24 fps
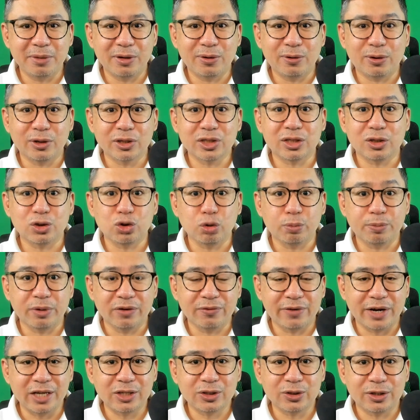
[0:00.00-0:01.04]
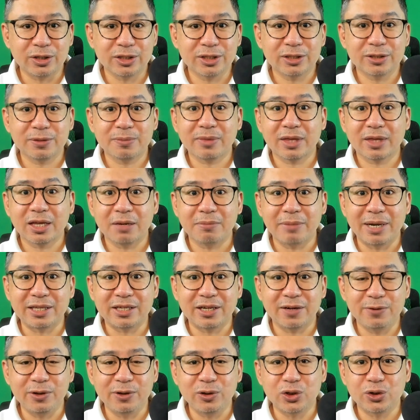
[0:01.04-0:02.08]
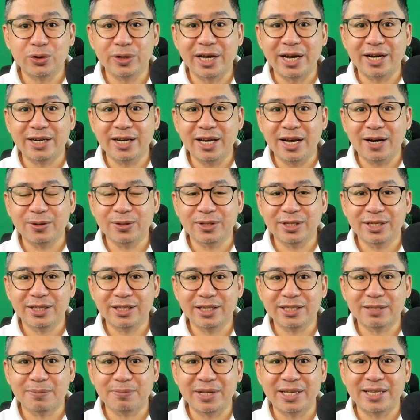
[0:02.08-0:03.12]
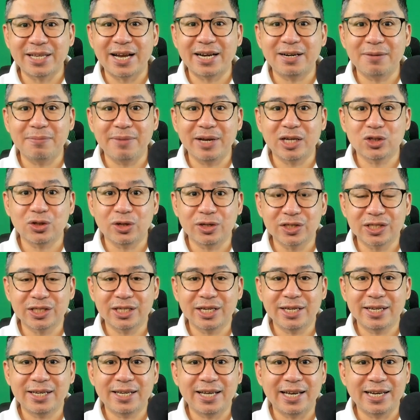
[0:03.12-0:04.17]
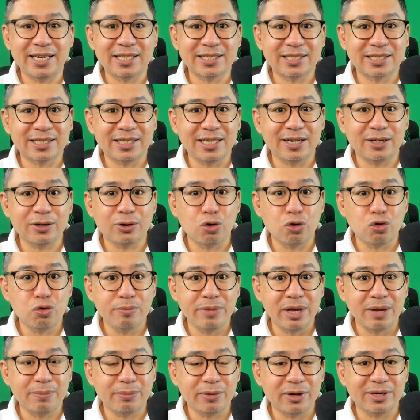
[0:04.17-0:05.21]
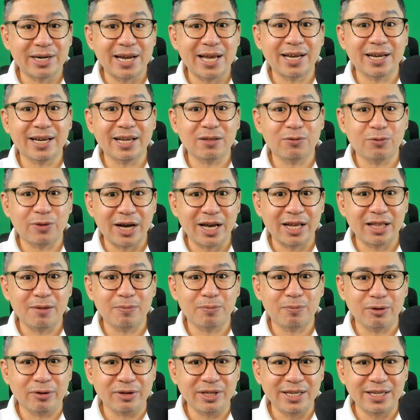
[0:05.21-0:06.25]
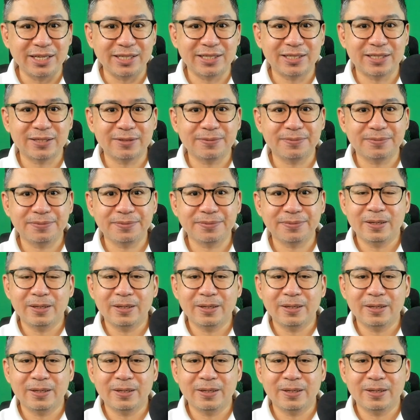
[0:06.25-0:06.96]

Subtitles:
because the supervisors might refuse to carry out disciplinary measures against their co-member rank and file employees.